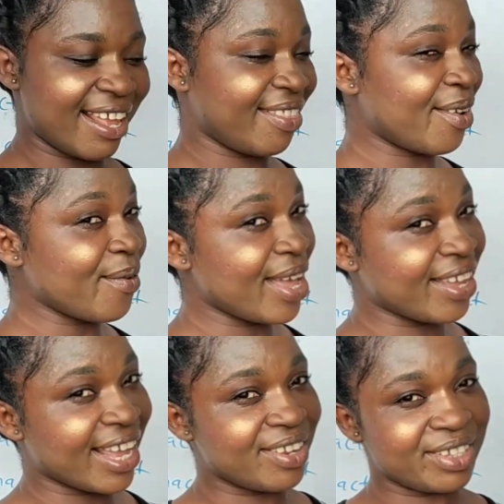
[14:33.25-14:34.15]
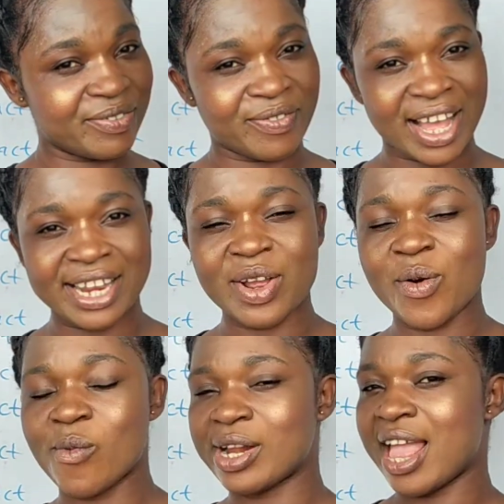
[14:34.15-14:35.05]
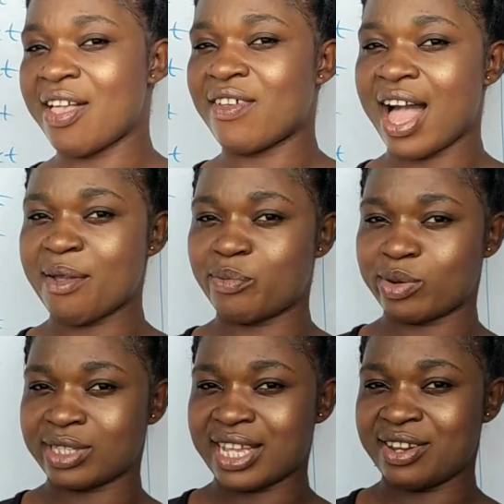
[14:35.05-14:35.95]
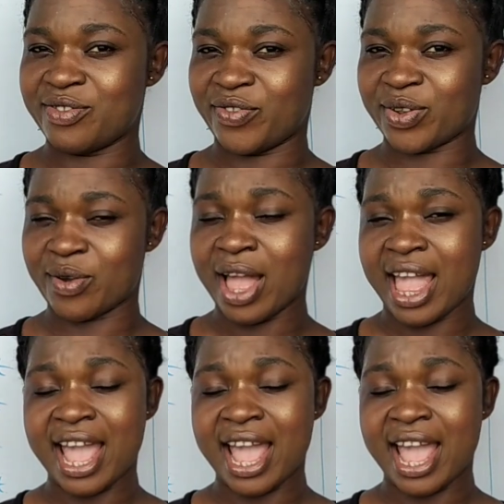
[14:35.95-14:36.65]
In that way you get notified whenever I post a new video.